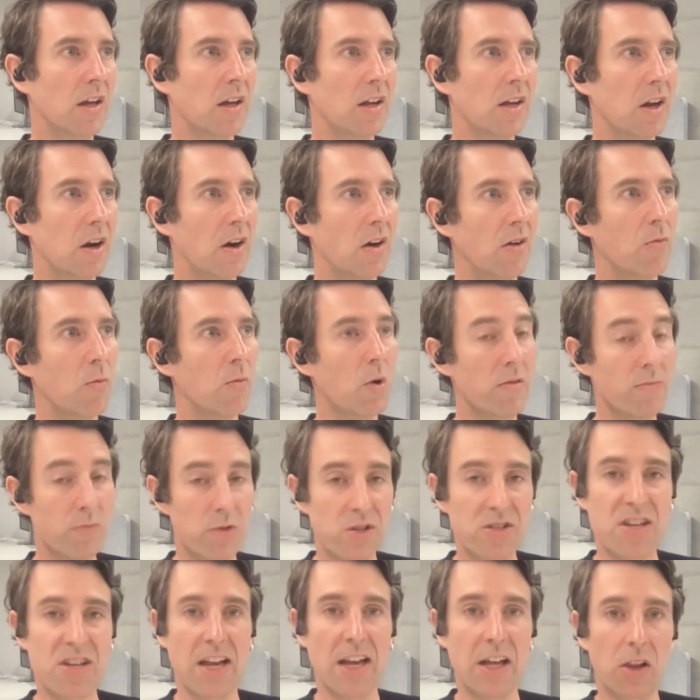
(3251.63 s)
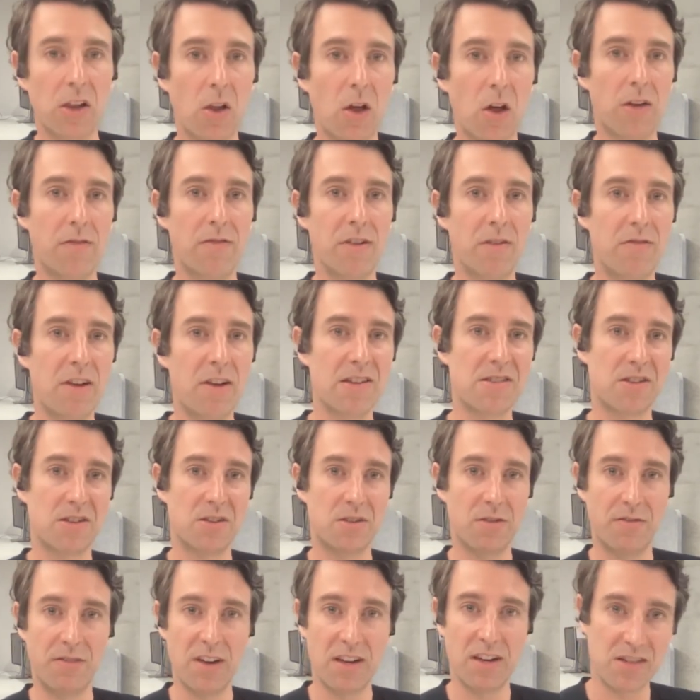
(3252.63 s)
We're seeing a lot of
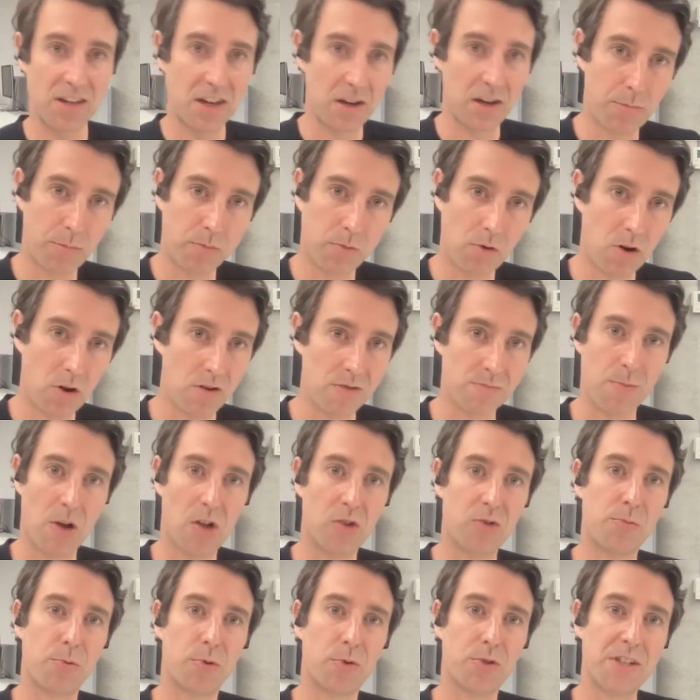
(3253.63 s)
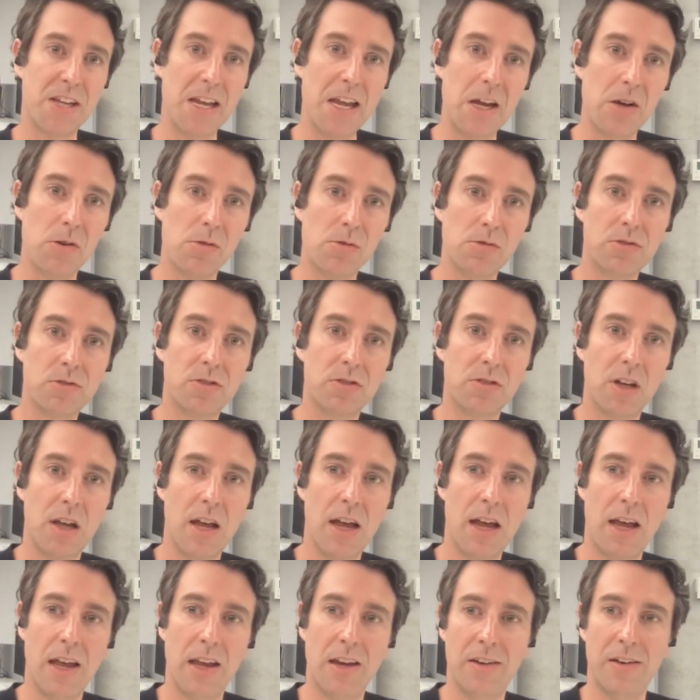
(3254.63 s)
investors investing across multiple deals,
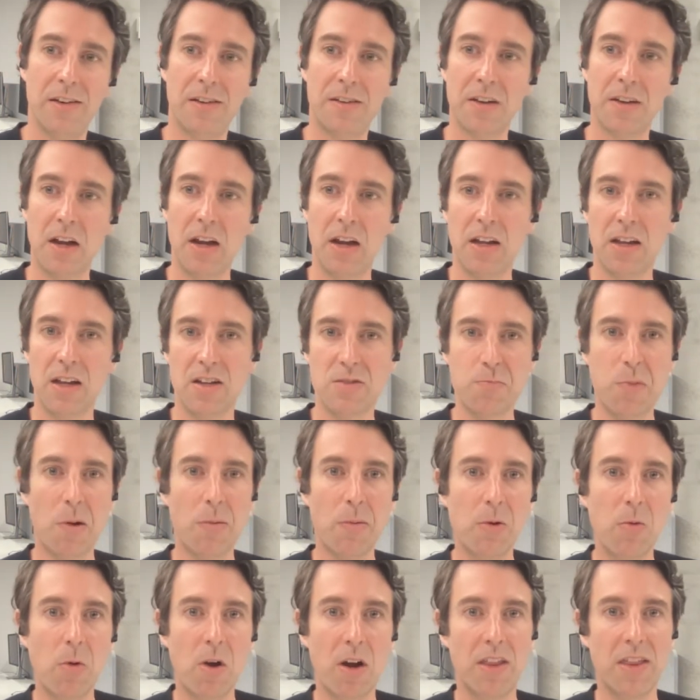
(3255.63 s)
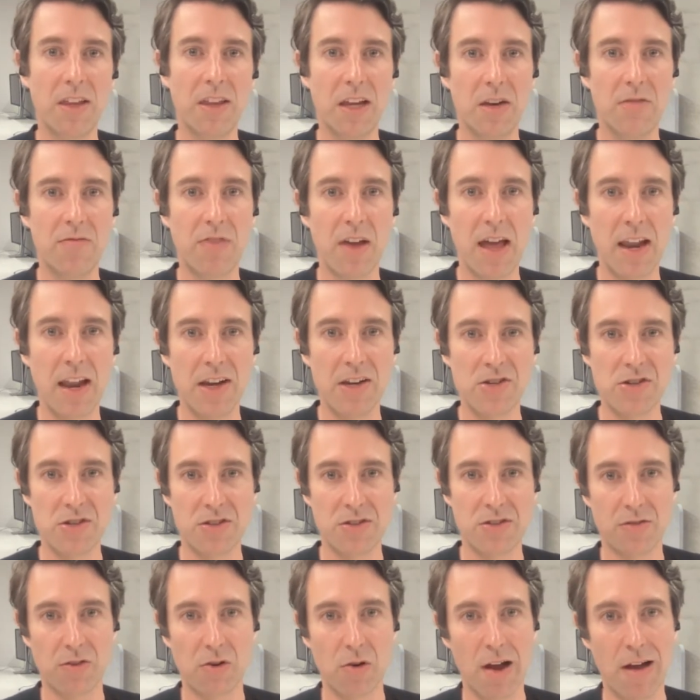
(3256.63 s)
and that's probably one of the
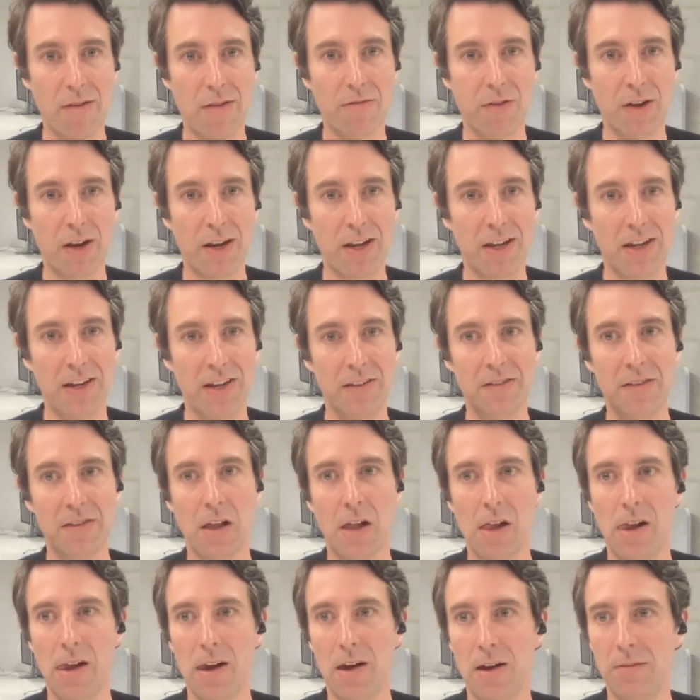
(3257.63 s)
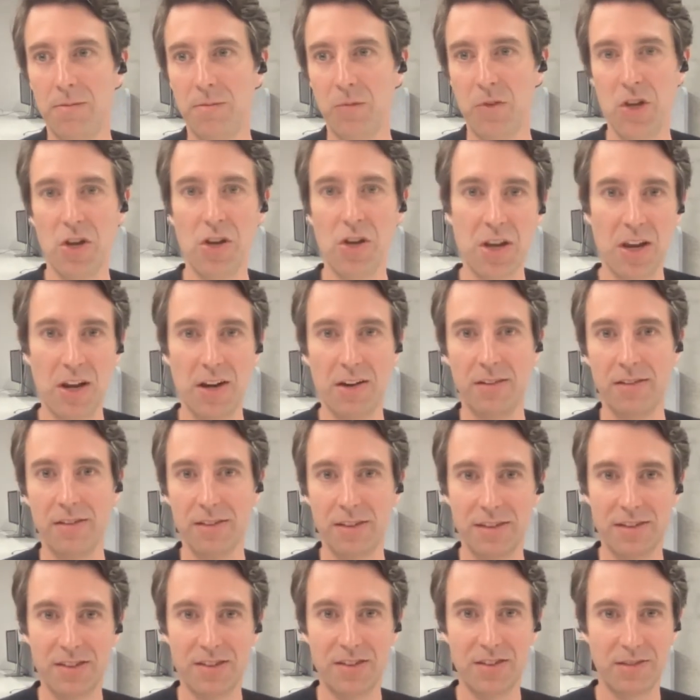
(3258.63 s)
advantages of crowdfunding is you can,
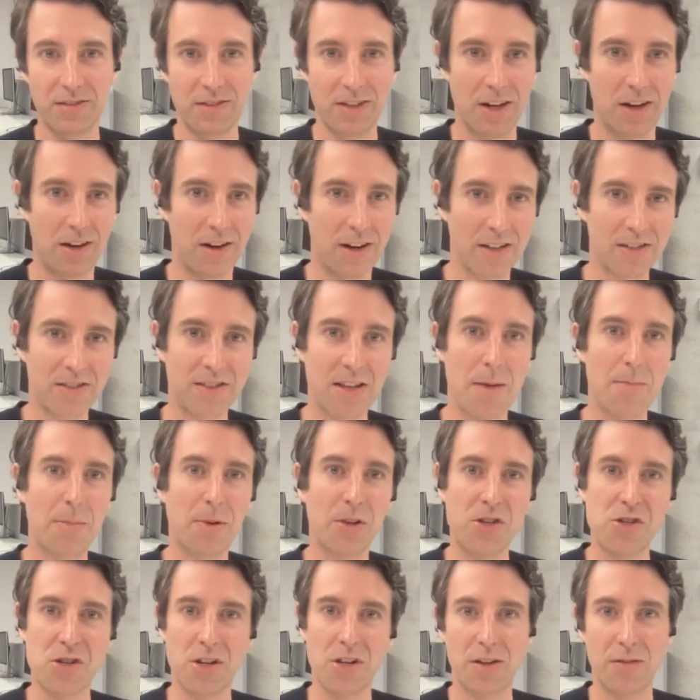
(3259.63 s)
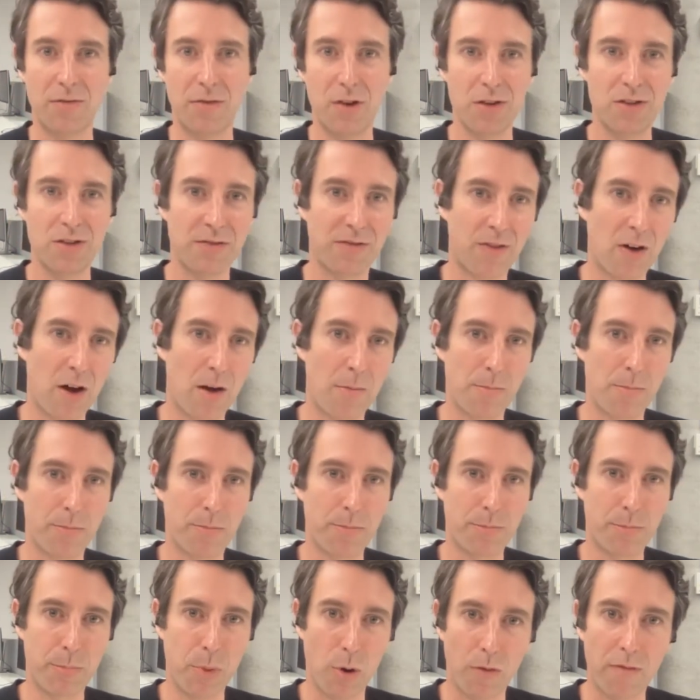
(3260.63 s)
establish a diversified
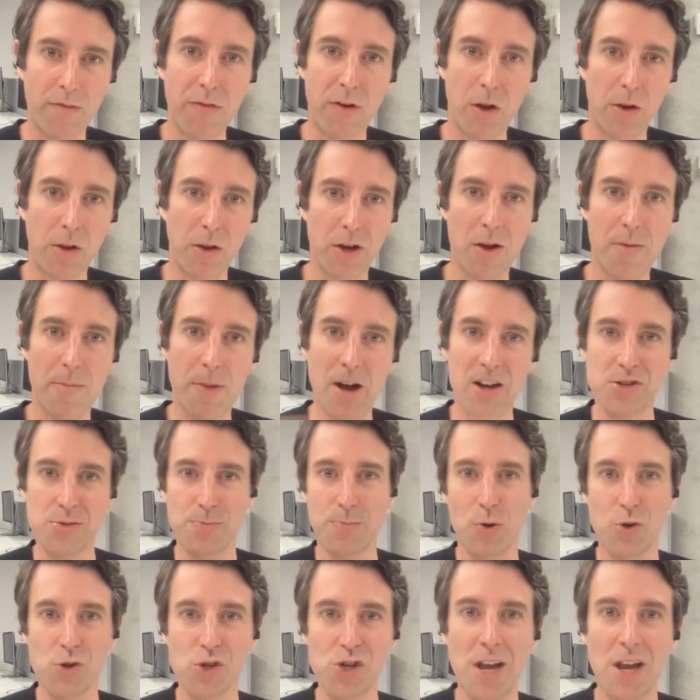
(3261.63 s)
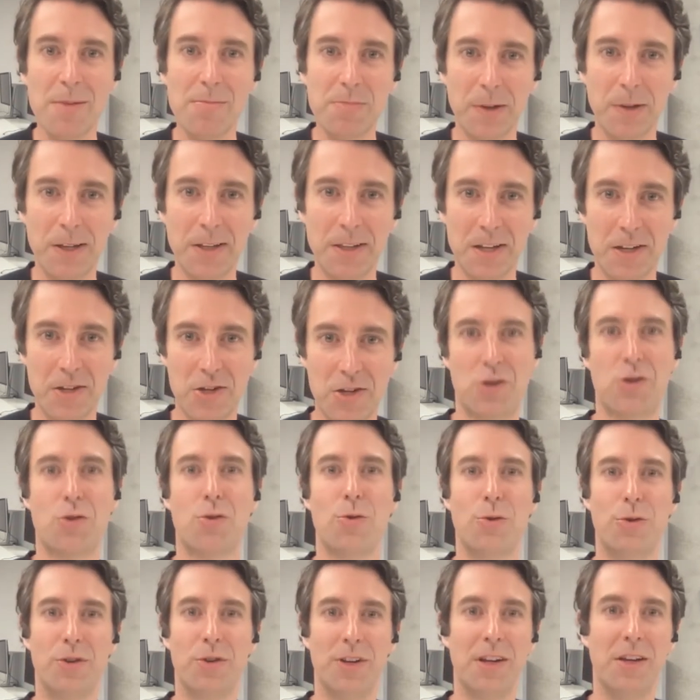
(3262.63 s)
portfolio much more cheaply than you
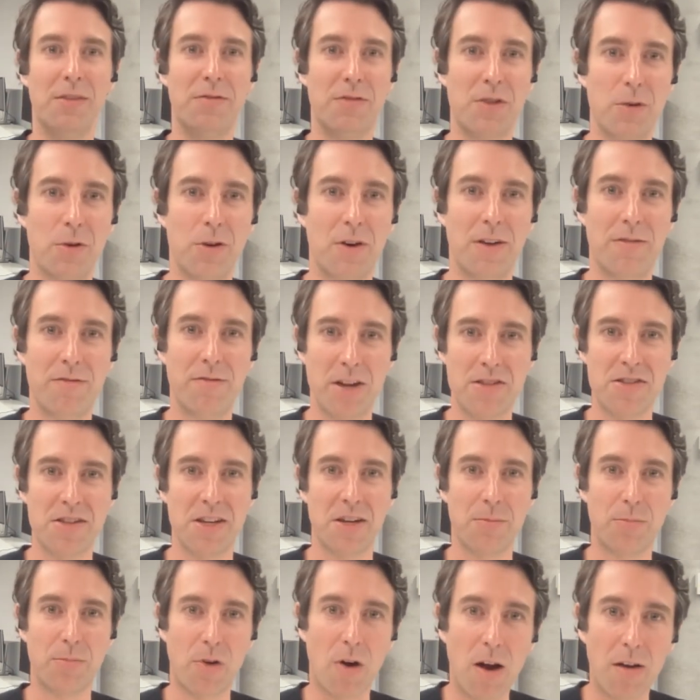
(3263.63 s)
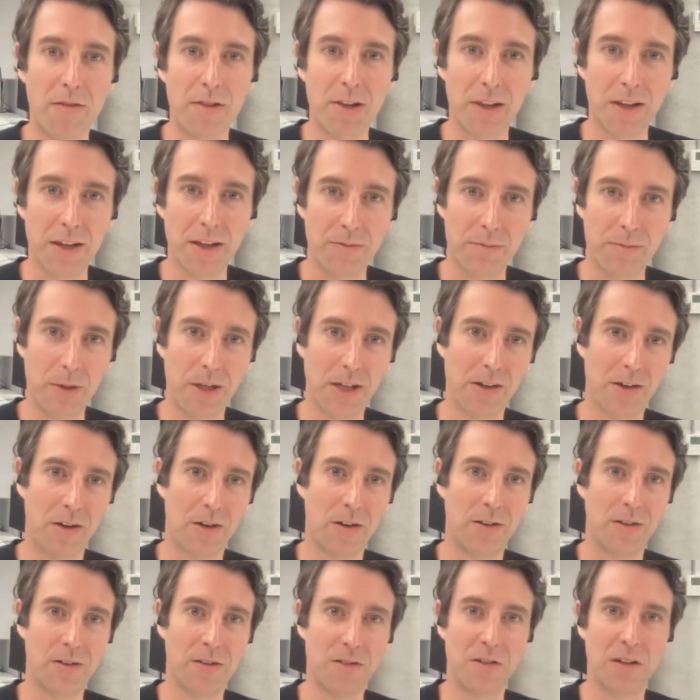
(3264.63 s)
could if you were investing privately,
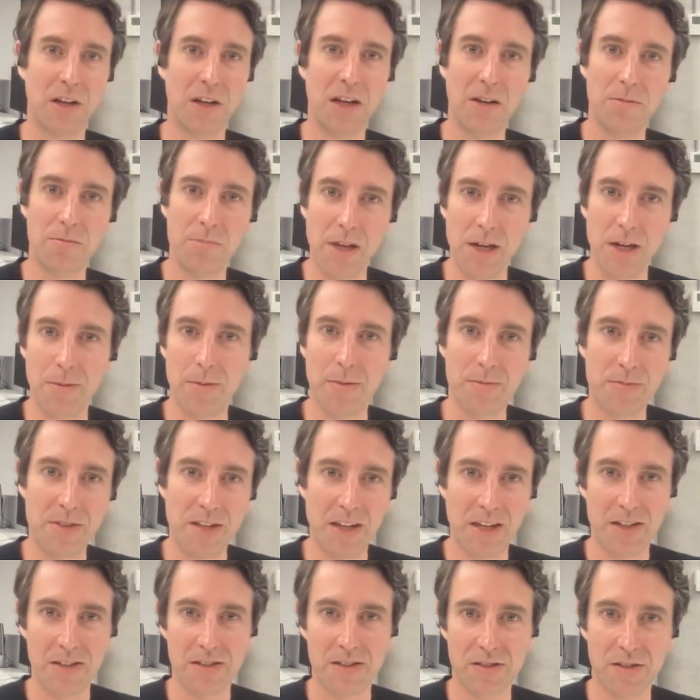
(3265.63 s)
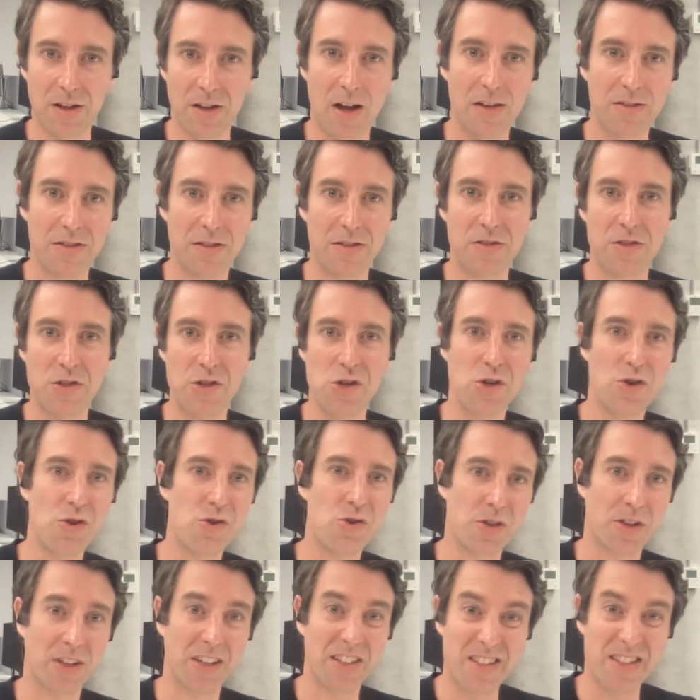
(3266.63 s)
because minimum ticket sizes are
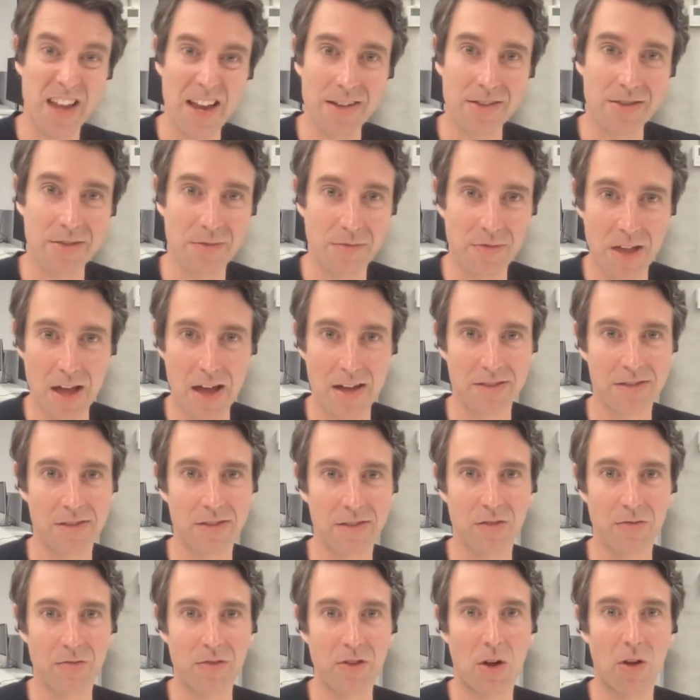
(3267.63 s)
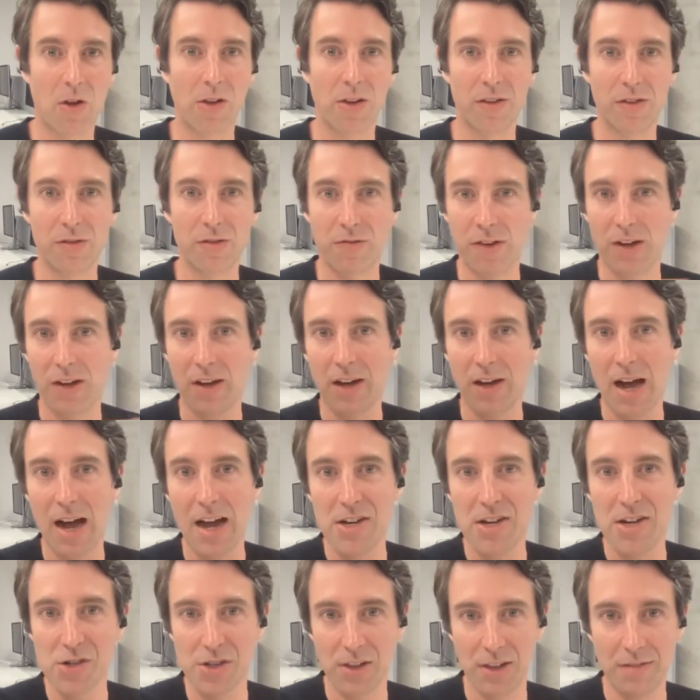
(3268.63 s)
usually tens of thousands of dollars for
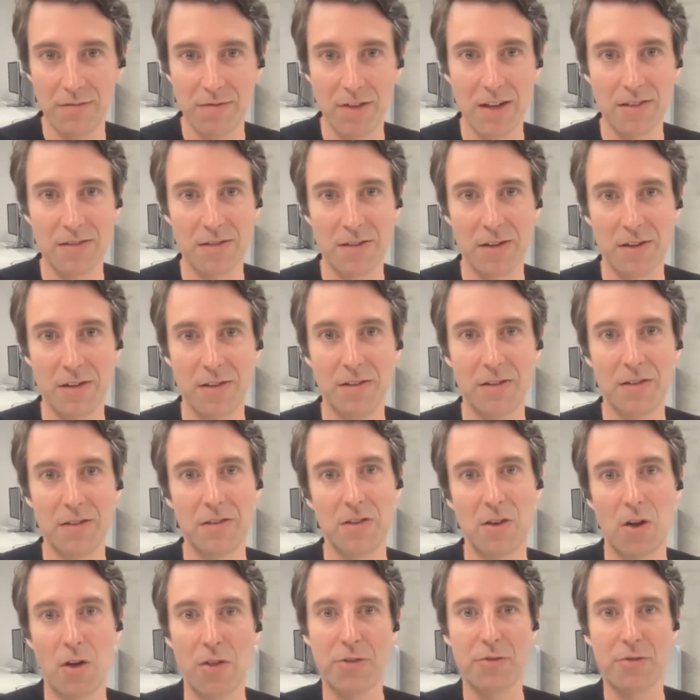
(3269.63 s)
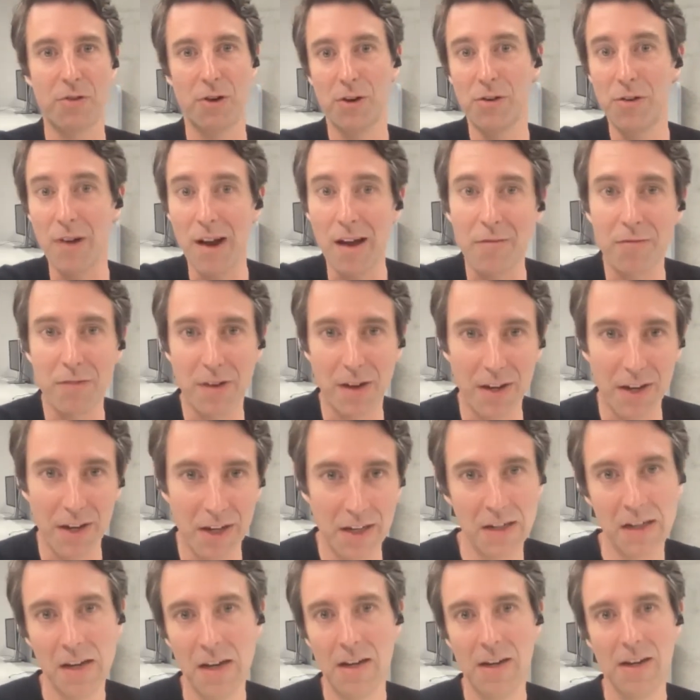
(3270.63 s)
angel investors, not through
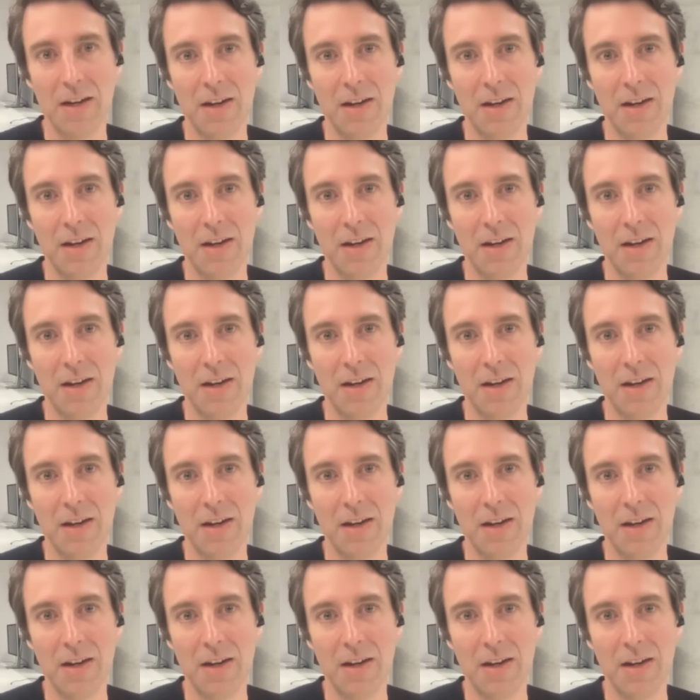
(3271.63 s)
crowdfunding.